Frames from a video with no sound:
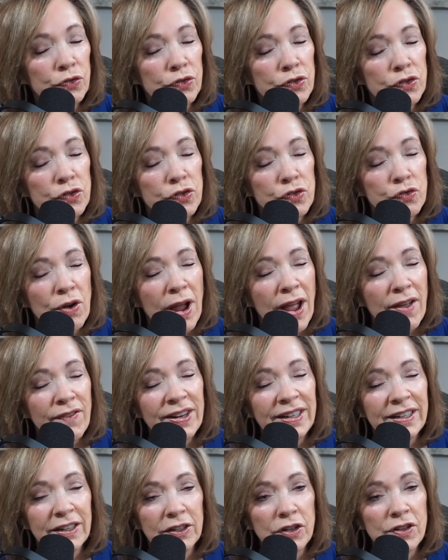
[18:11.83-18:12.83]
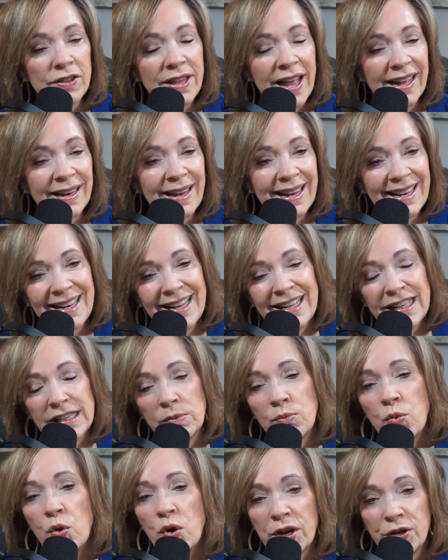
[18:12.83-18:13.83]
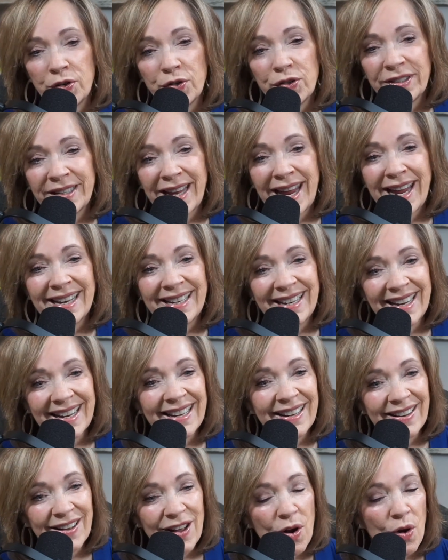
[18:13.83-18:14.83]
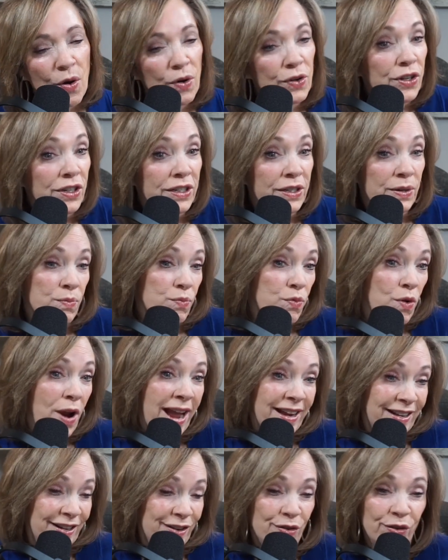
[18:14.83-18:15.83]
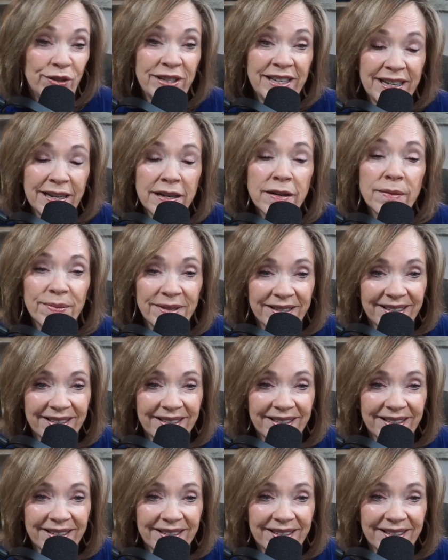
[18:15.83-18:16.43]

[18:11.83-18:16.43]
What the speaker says: striving to do that and need some more understanding, or just some practical tips?